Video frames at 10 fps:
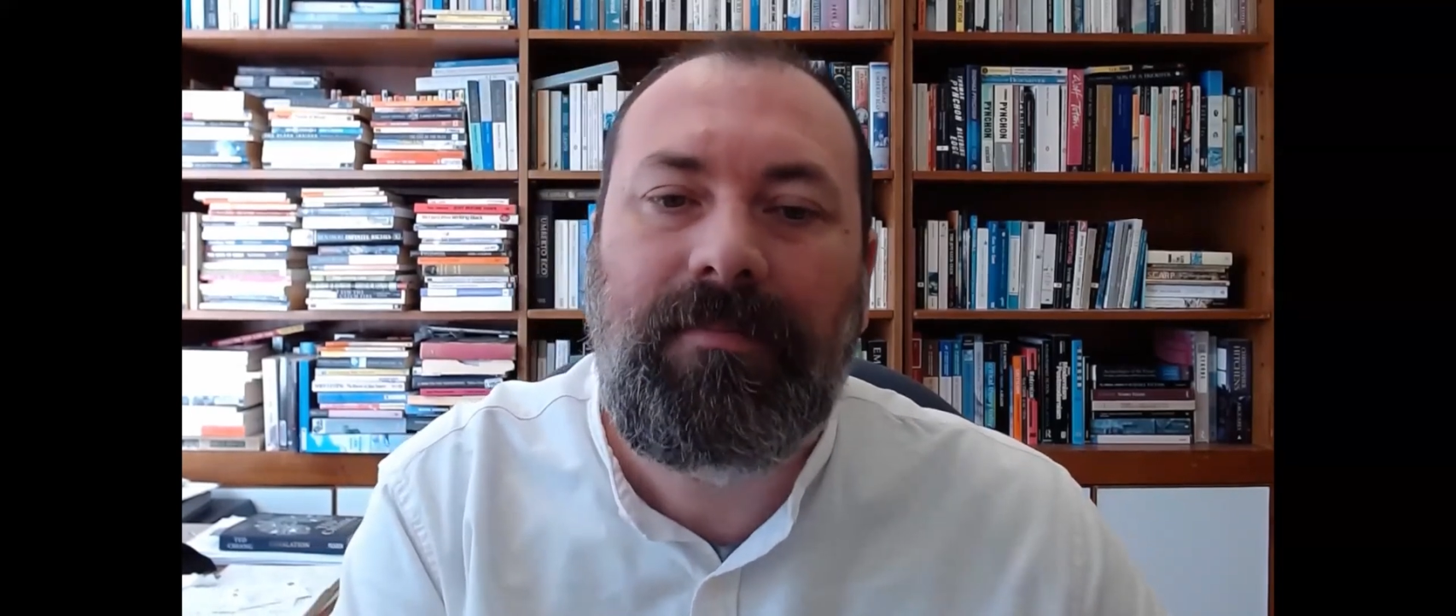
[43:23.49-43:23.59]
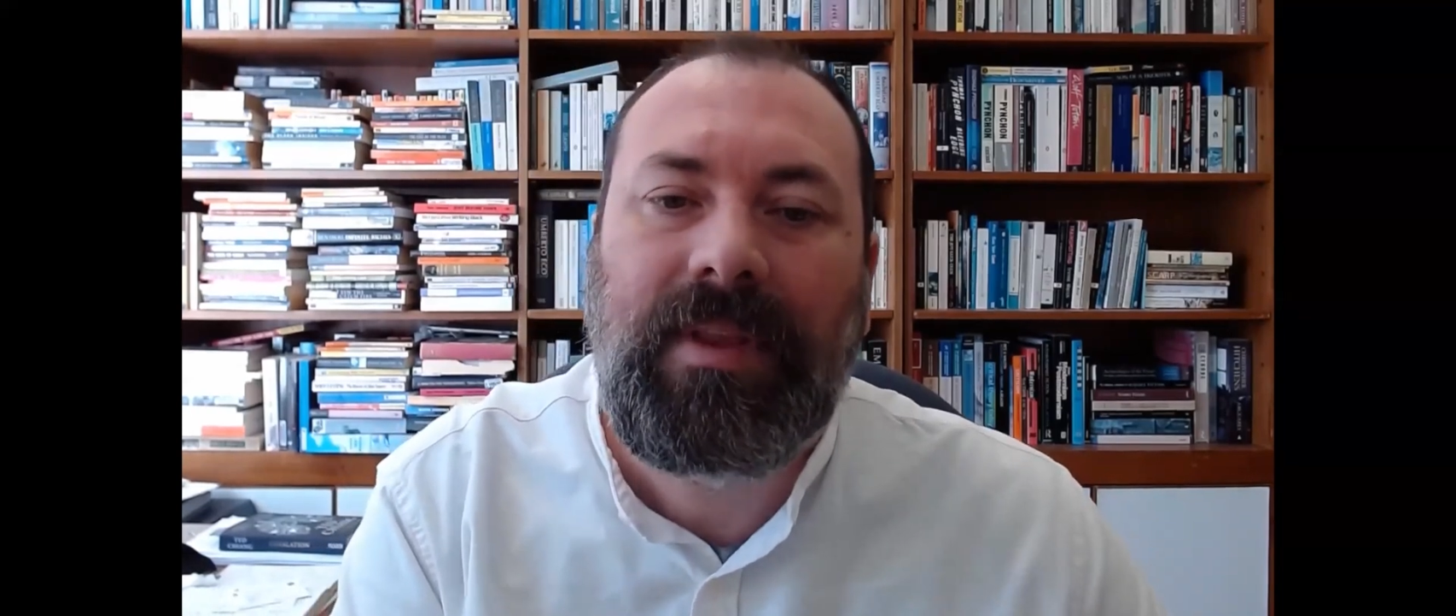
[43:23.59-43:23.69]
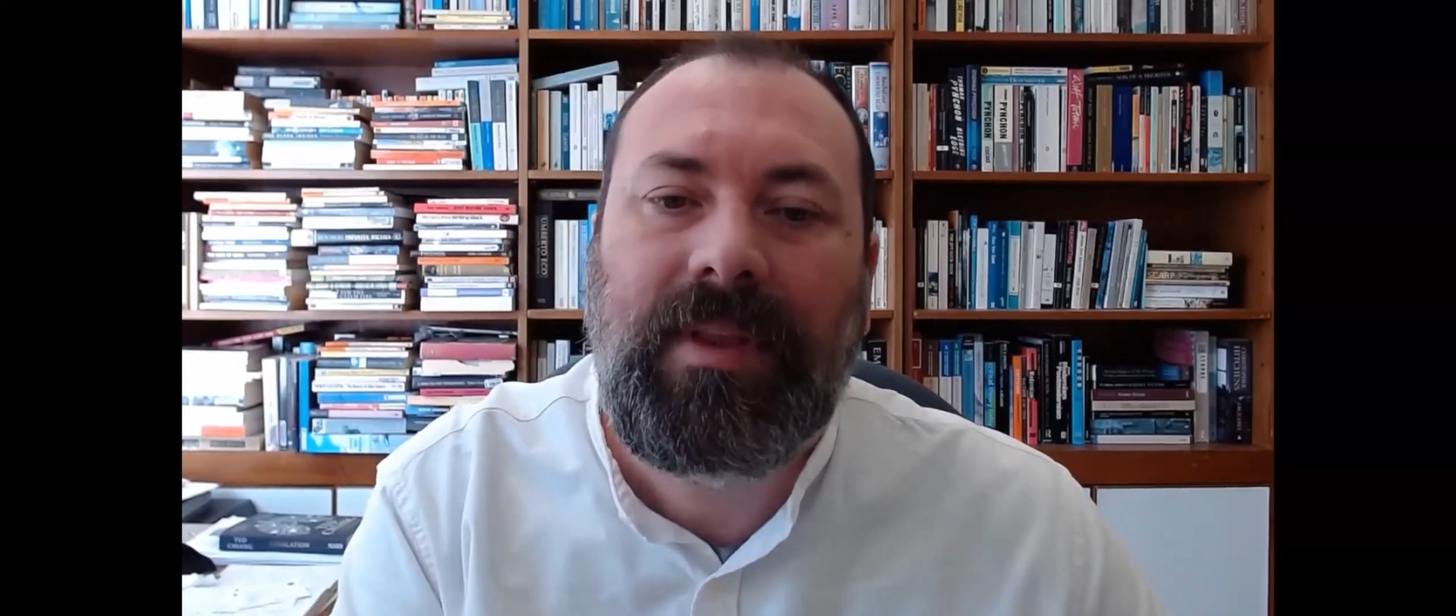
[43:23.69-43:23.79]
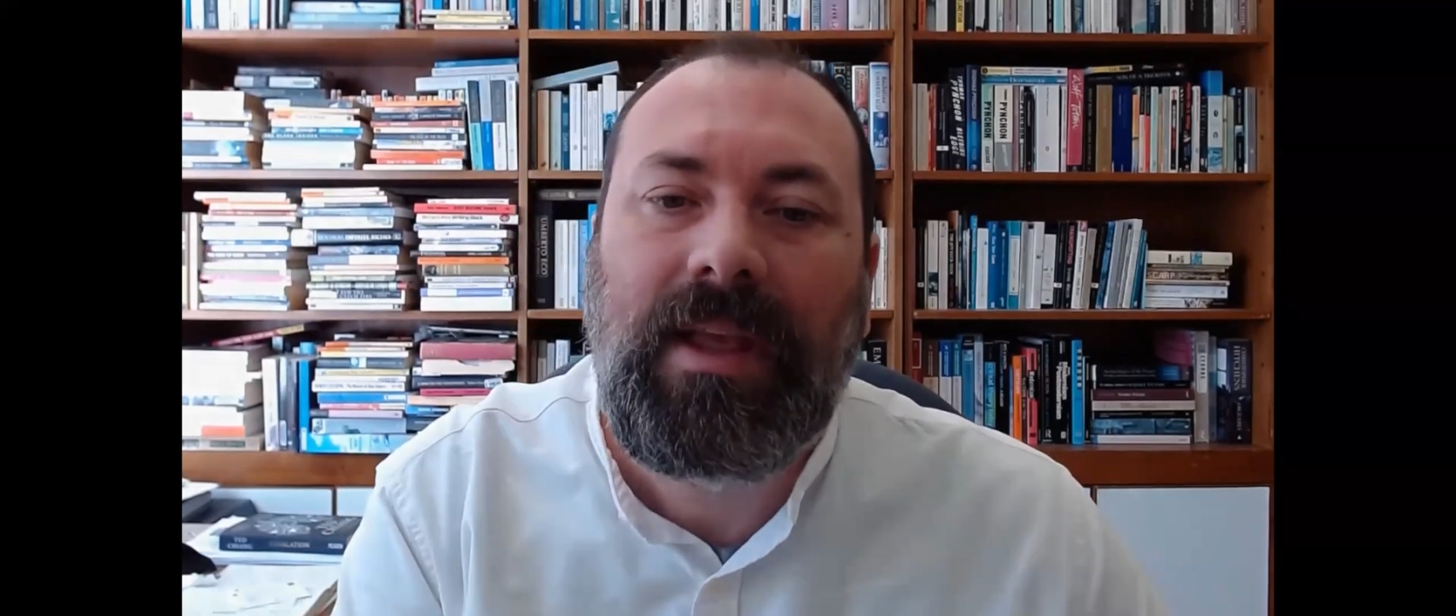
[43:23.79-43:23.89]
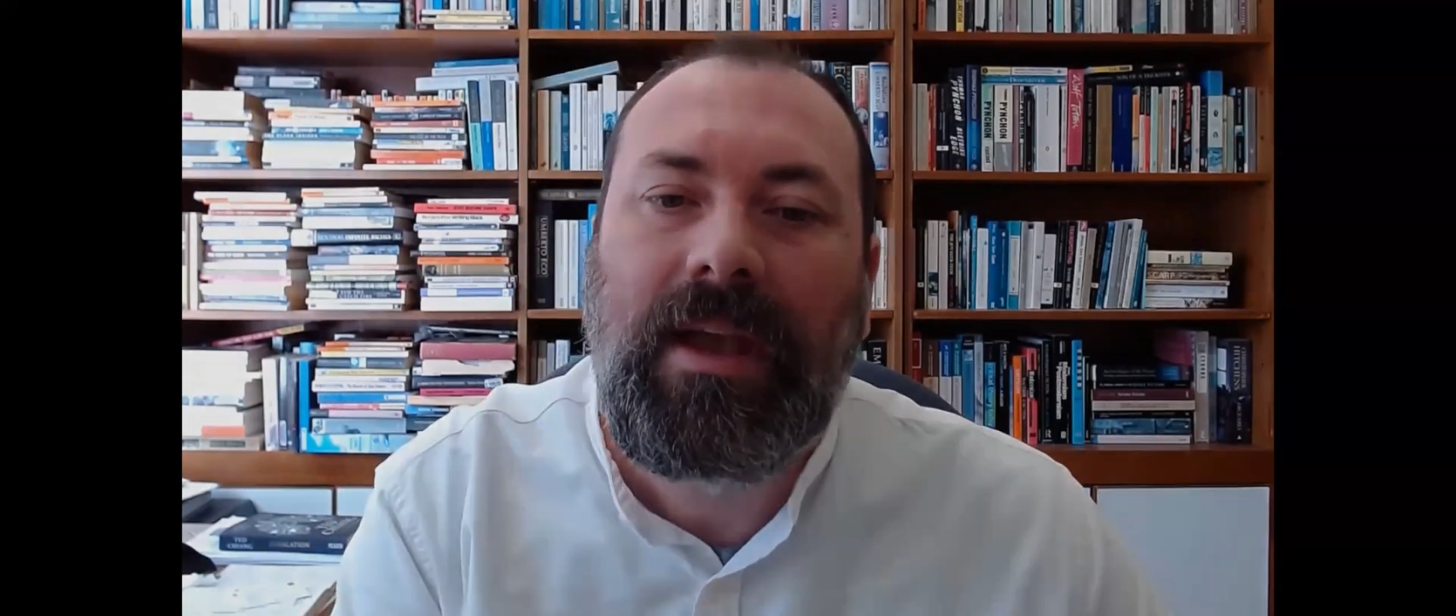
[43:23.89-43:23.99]

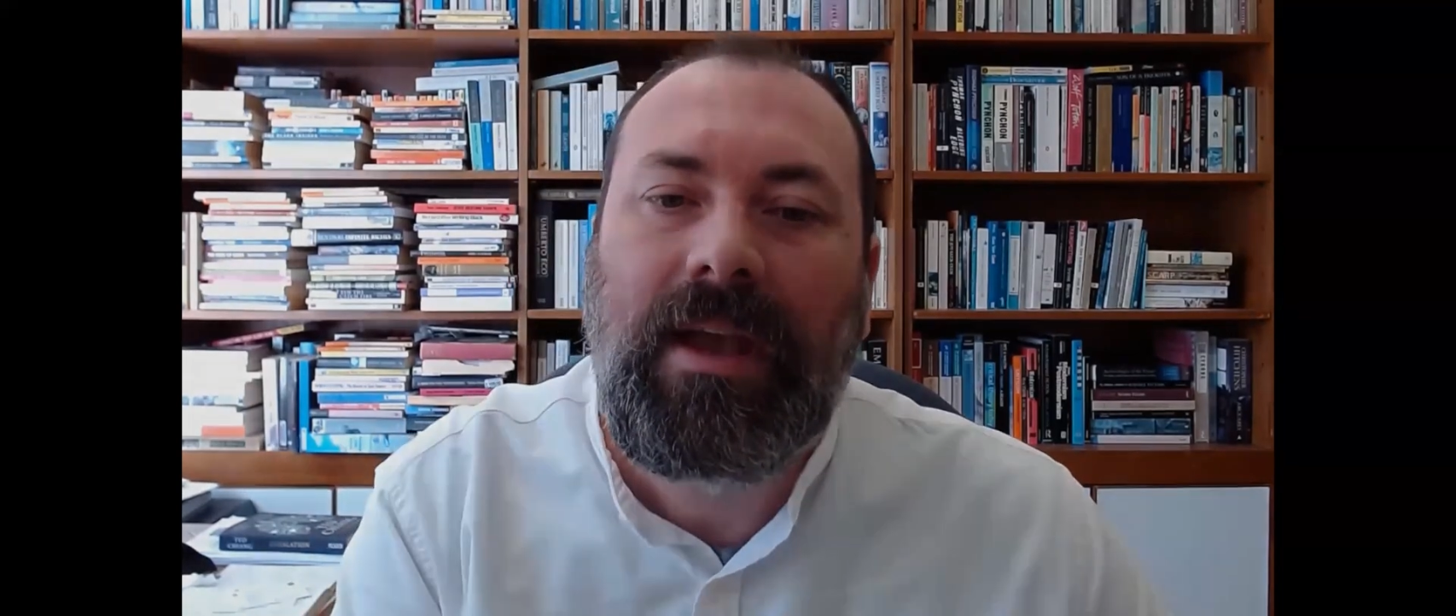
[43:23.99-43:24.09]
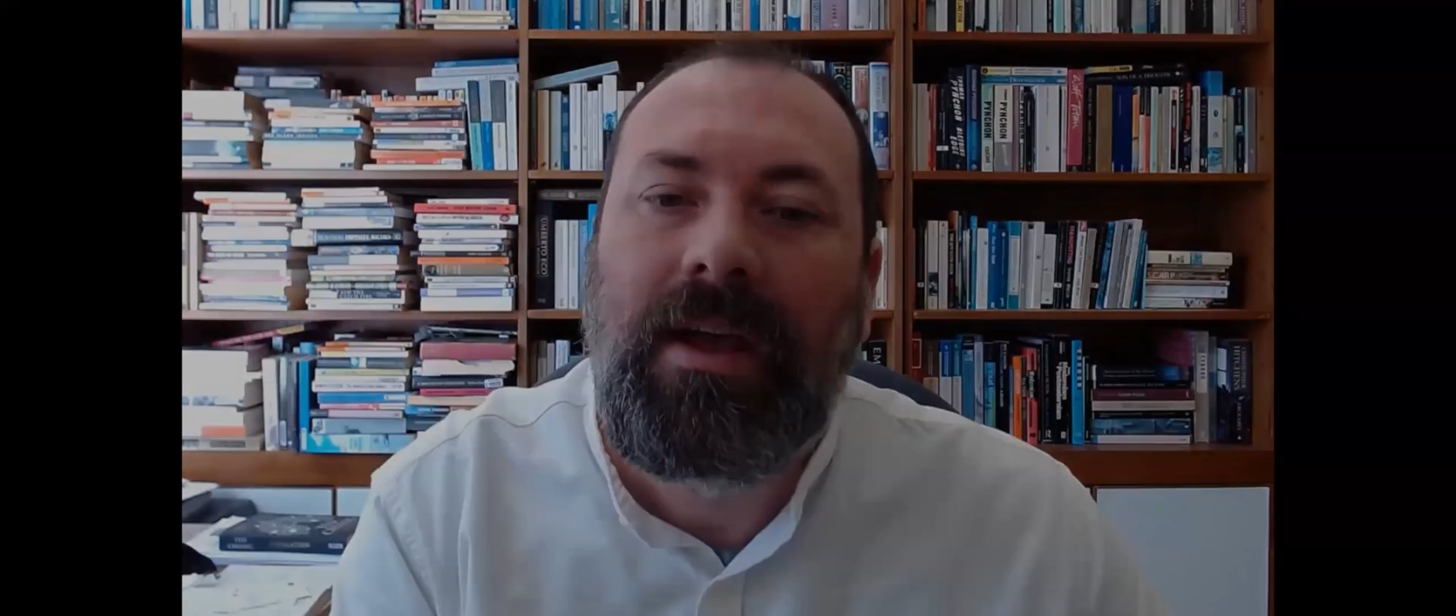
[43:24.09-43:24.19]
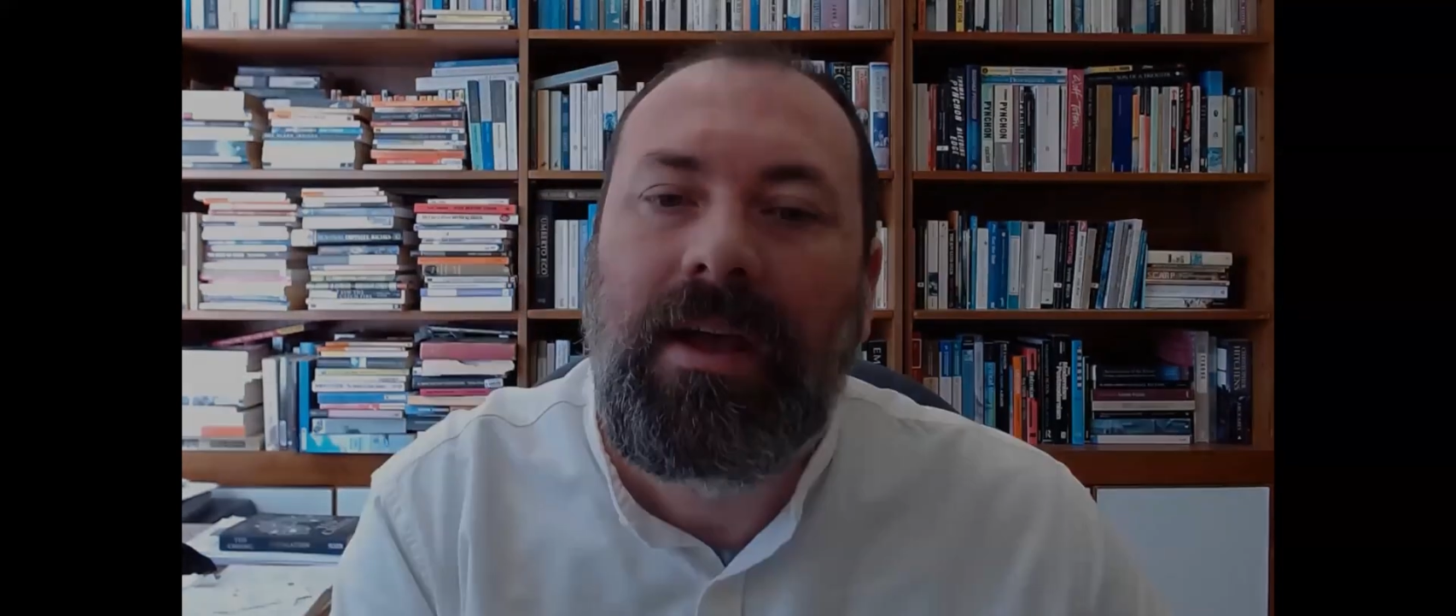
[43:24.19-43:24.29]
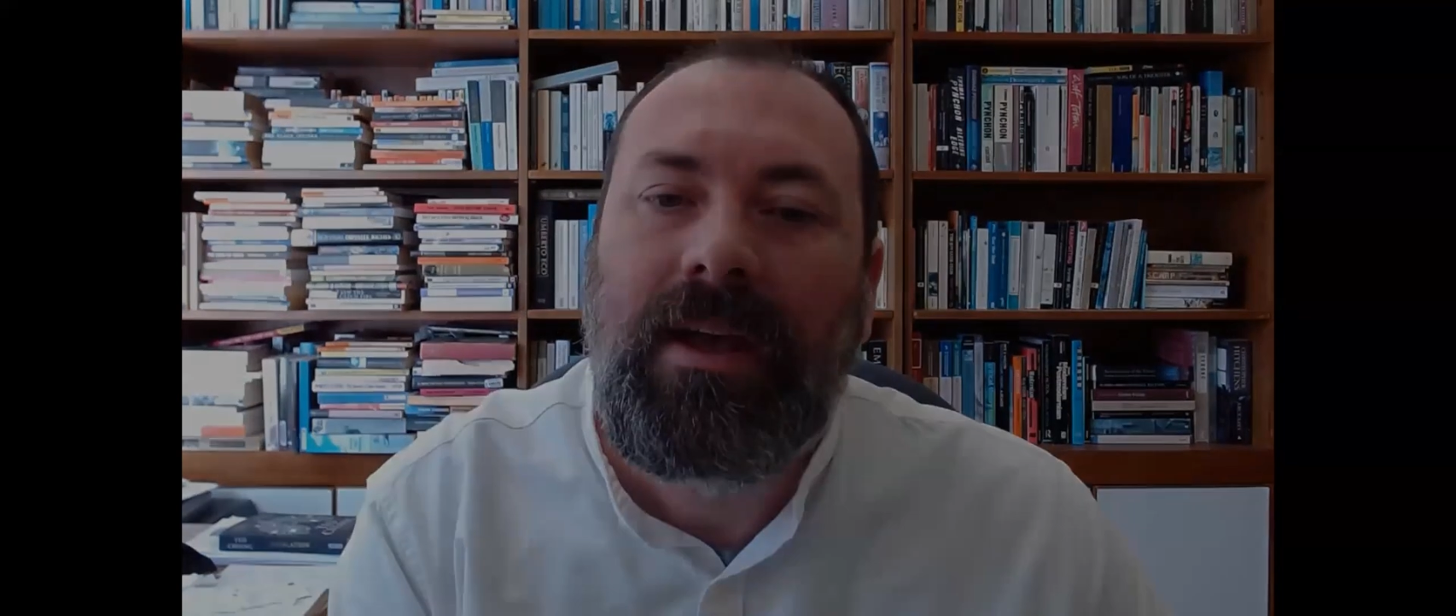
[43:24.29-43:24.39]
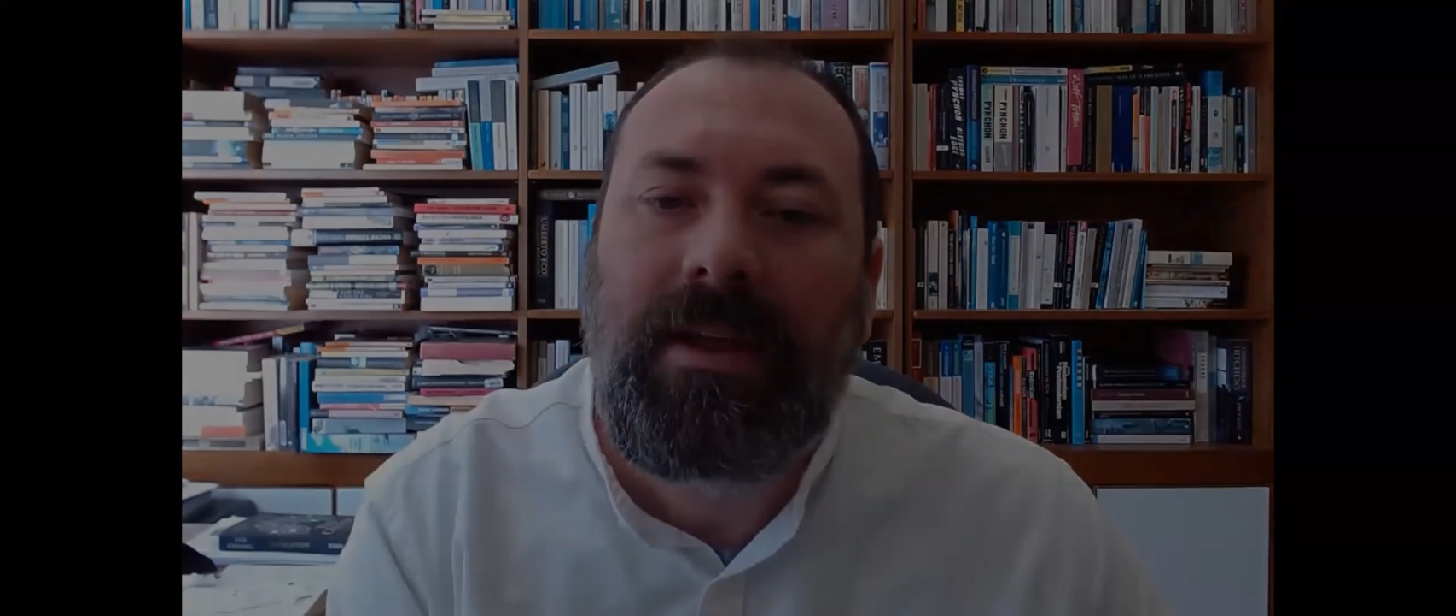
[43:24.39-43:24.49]
language.